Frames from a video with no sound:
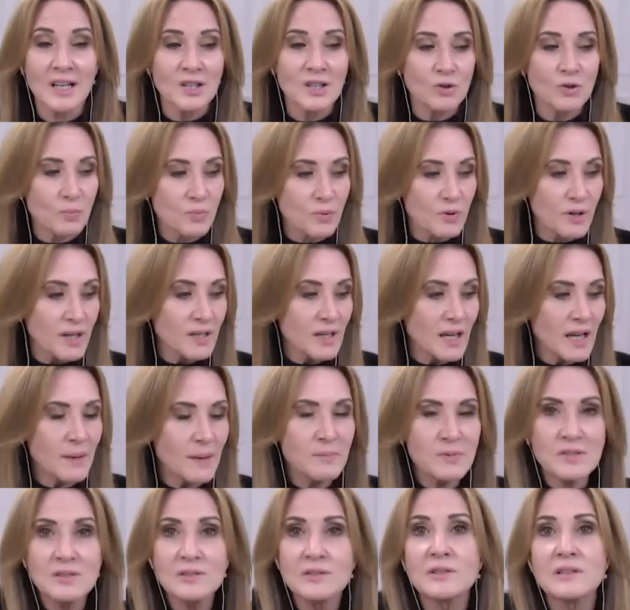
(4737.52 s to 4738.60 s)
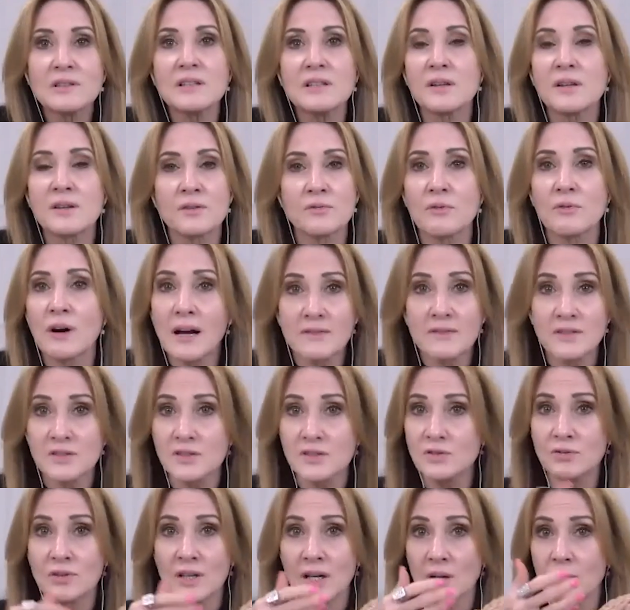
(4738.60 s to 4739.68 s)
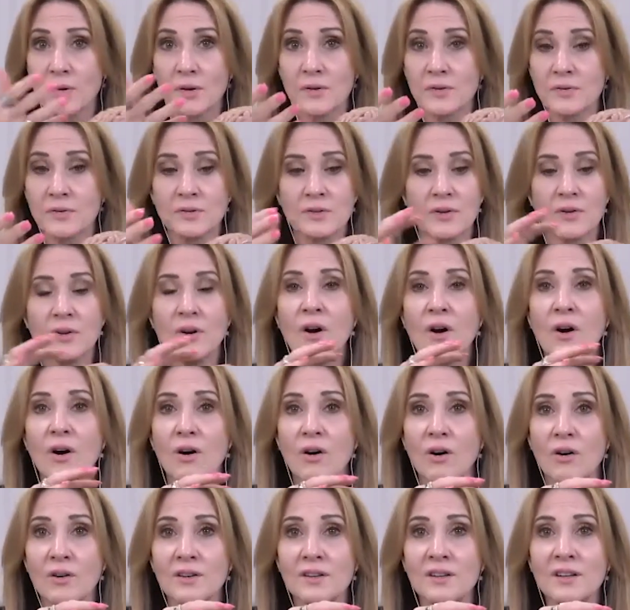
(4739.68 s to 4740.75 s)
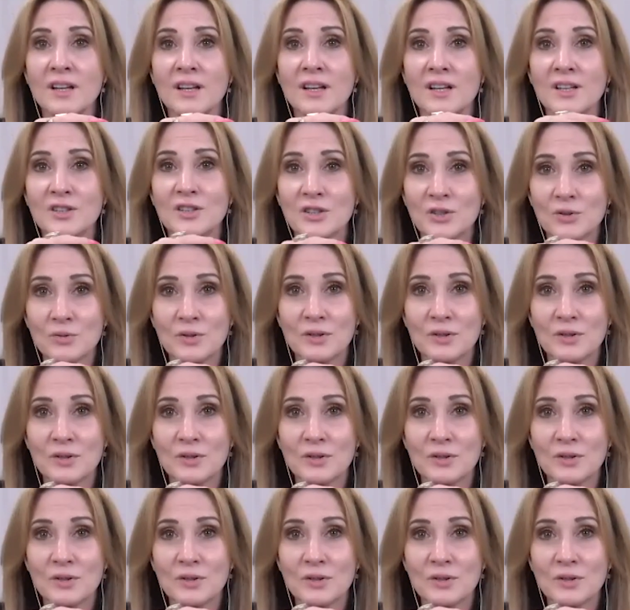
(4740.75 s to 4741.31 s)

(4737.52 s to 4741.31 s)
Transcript: Your brain absolutely thrives, as you and I both know, on new